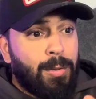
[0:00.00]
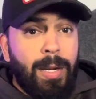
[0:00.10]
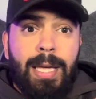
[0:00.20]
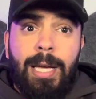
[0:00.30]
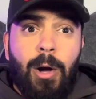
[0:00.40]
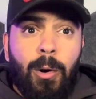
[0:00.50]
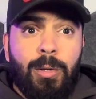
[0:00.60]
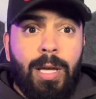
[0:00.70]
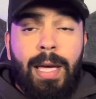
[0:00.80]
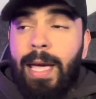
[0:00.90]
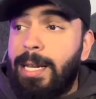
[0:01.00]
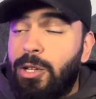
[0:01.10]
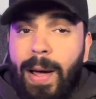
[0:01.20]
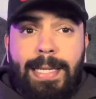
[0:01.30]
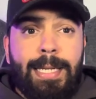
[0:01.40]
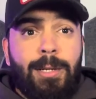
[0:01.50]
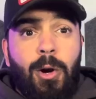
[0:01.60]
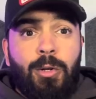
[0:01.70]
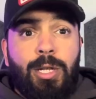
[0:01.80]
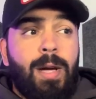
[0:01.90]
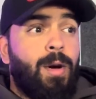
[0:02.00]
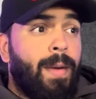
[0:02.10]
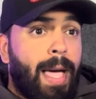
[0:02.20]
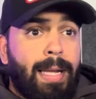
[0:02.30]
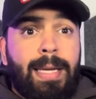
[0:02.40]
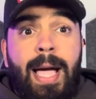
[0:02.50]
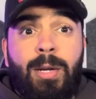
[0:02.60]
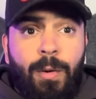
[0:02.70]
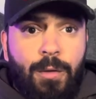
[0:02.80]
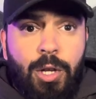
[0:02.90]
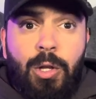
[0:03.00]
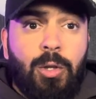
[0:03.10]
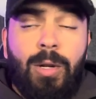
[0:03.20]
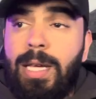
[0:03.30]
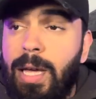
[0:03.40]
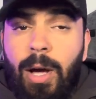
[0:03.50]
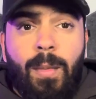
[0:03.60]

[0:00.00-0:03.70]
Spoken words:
when he goes and he tries to negotiate with Elkan, with Gintuli,